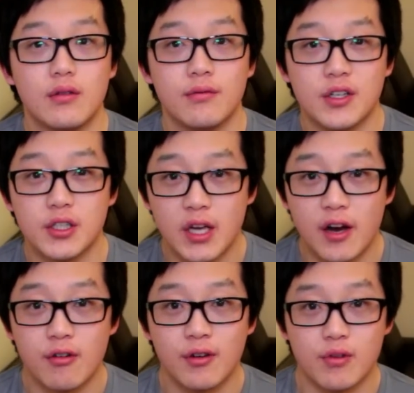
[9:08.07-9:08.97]

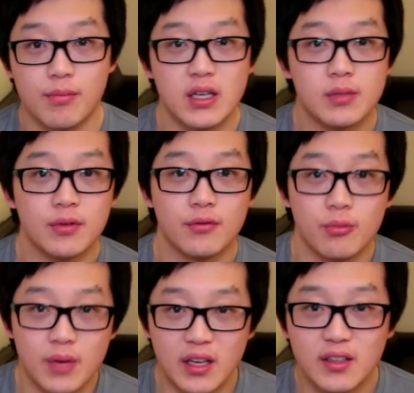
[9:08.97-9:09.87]
vegetarian replacement for
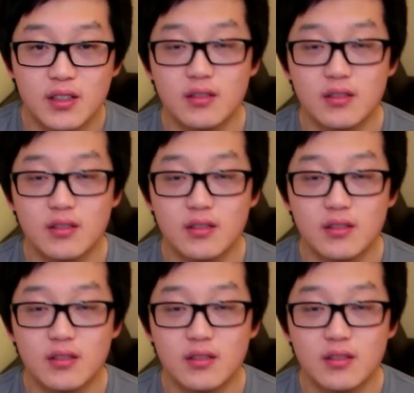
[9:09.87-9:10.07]
meat,